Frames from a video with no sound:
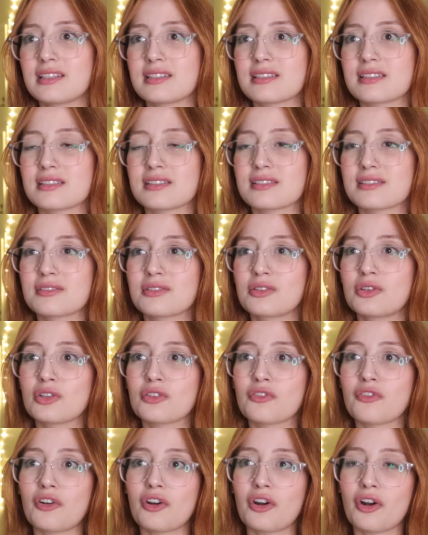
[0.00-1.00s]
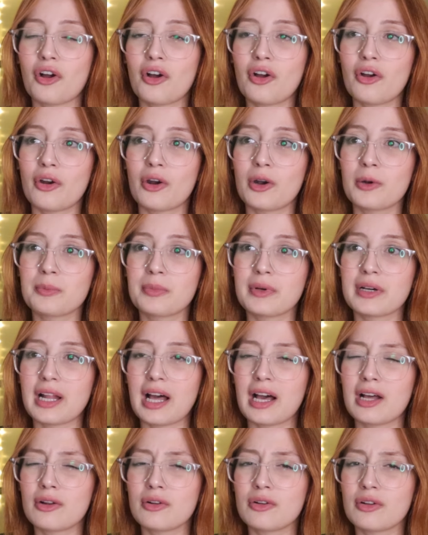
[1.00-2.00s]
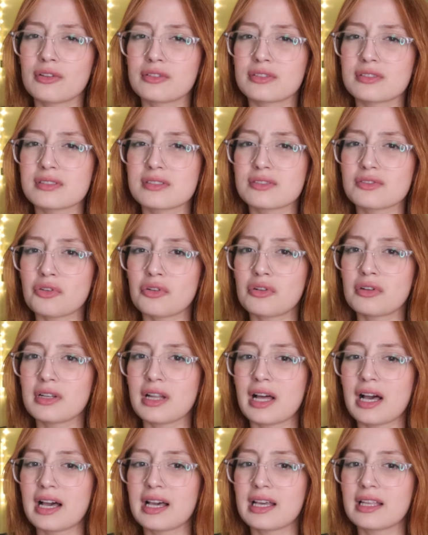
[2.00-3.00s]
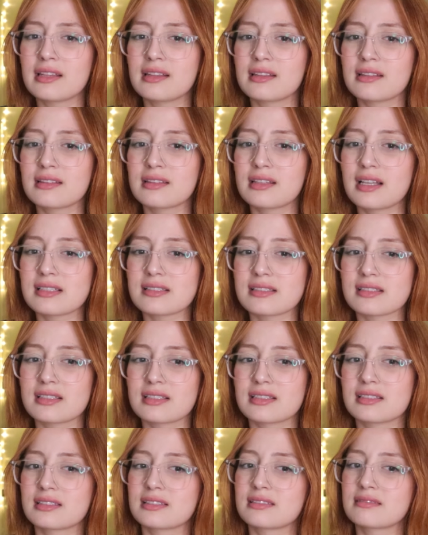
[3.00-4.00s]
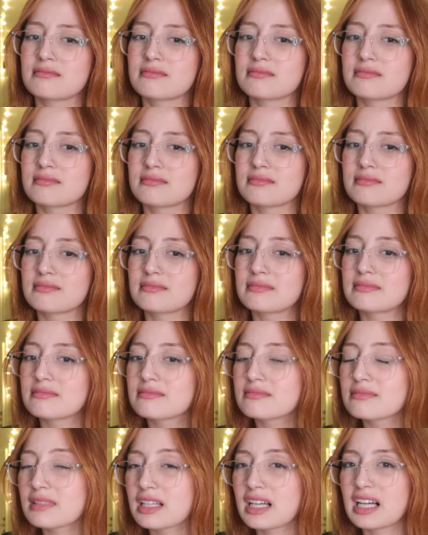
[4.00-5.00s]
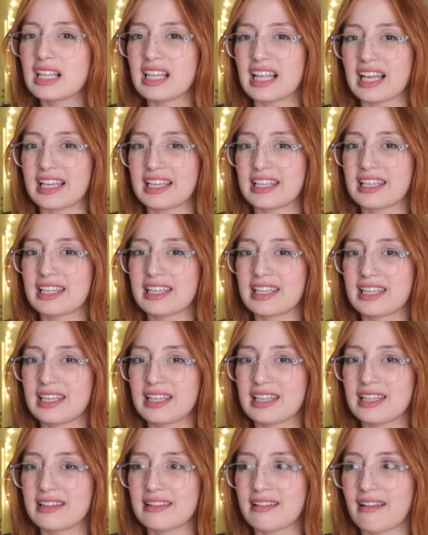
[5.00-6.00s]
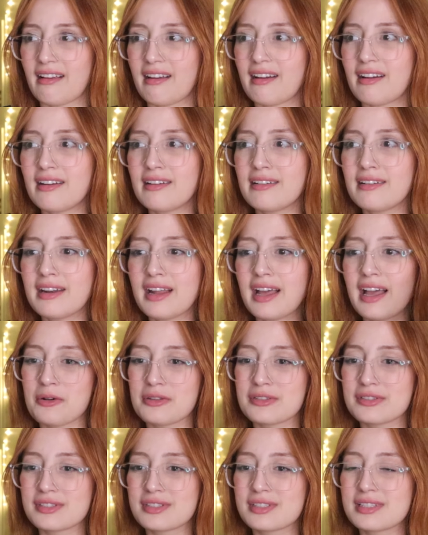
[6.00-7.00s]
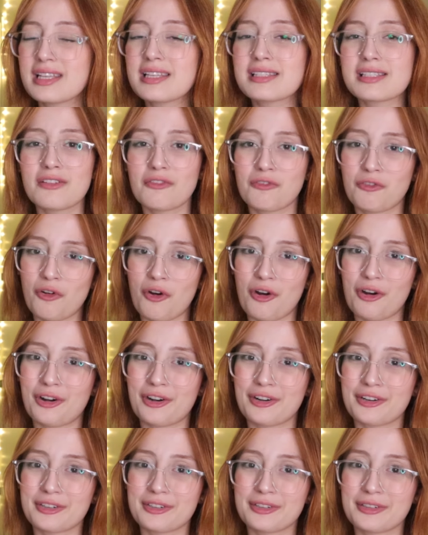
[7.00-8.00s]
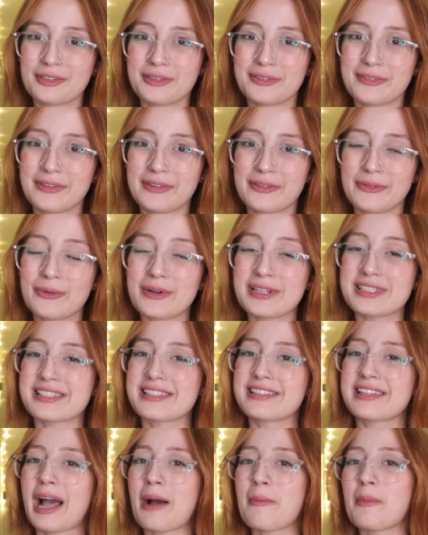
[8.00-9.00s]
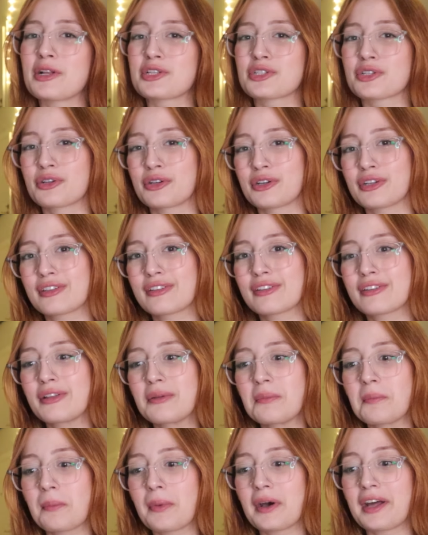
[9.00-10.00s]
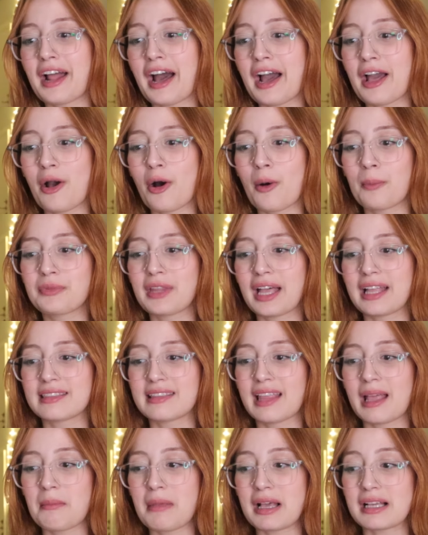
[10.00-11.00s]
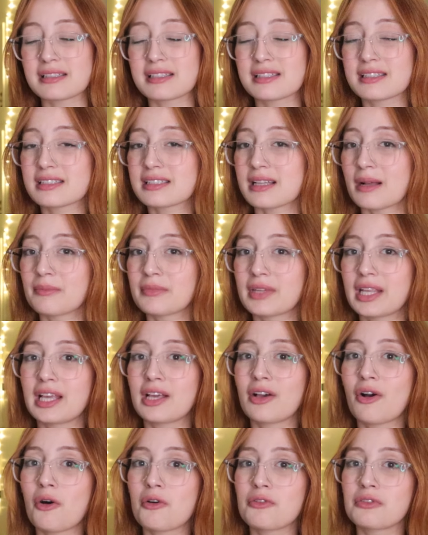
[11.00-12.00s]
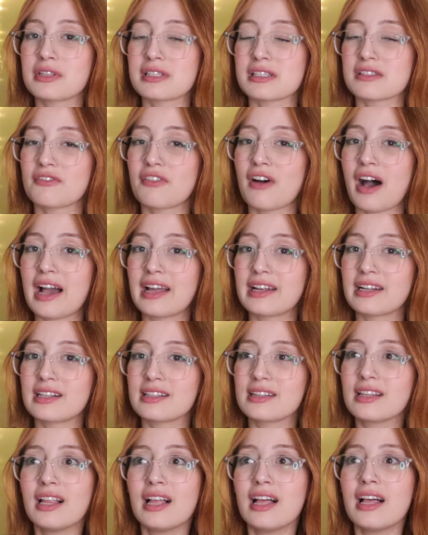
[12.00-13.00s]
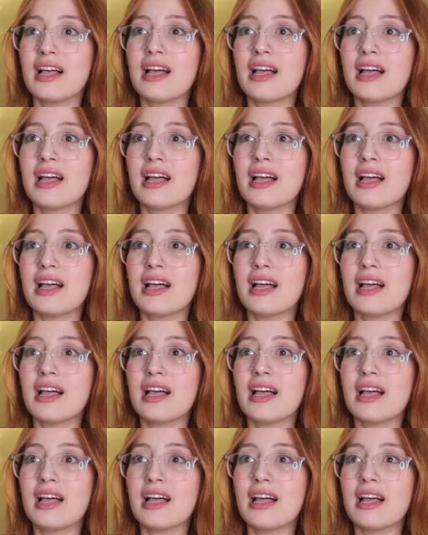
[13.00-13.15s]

it's good for her but i don't know the storyline doesn't click there. Season 4 wasn't that much good, but I hope that they make something on this final.